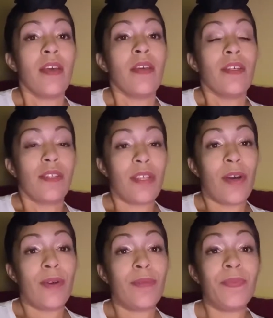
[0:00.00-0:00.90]

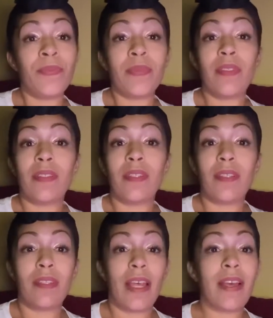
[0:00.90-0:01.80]
So,
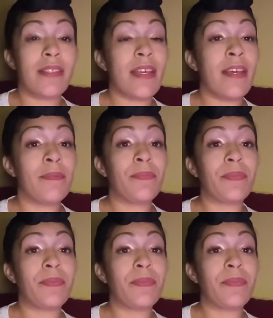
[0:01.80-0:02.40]
like I said,